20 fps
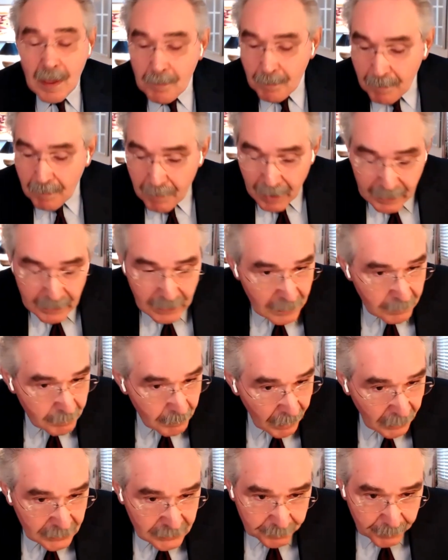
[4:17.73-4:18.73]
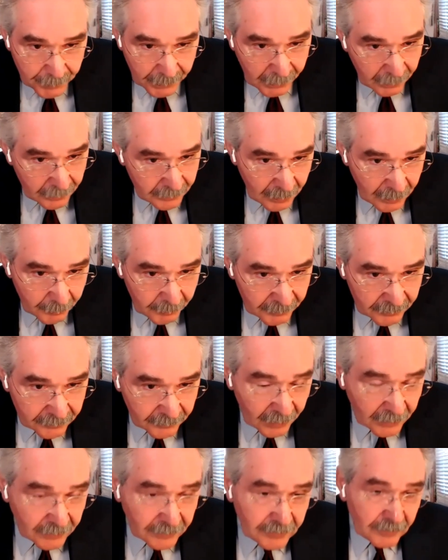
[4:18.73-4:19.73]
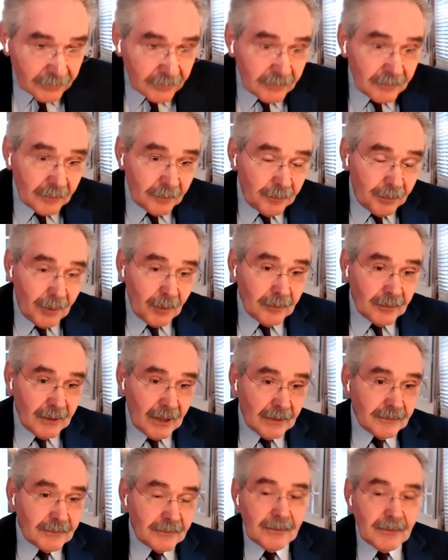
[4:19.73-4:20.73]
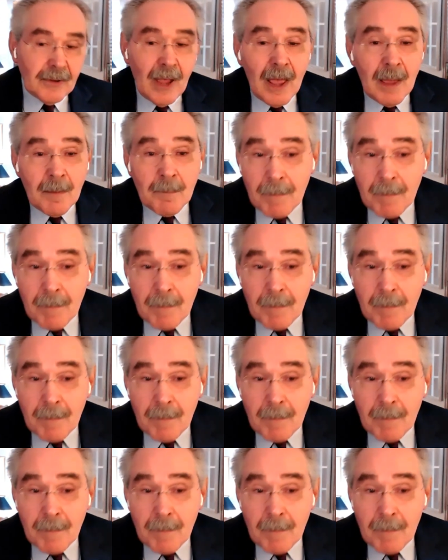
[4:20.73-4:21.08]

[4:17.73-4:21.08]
many much bigger demonstrations and protests,